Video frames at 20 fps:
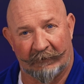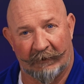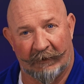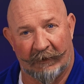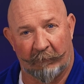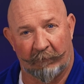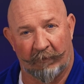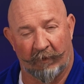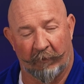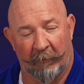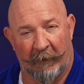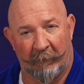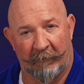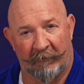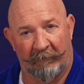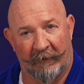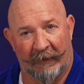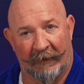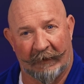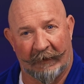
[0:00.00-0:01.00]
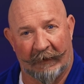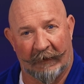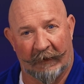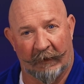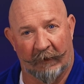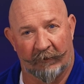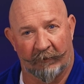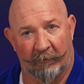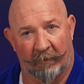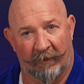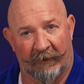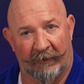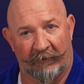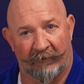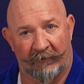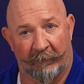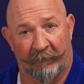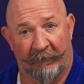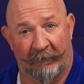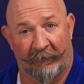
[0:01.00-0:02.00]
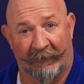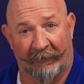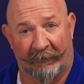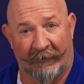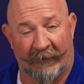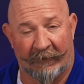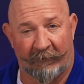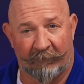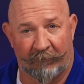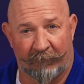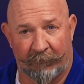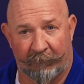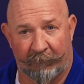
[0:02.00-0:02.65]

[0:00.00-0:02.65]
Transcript: up, or maybe you've got hair, debris, something like that, if your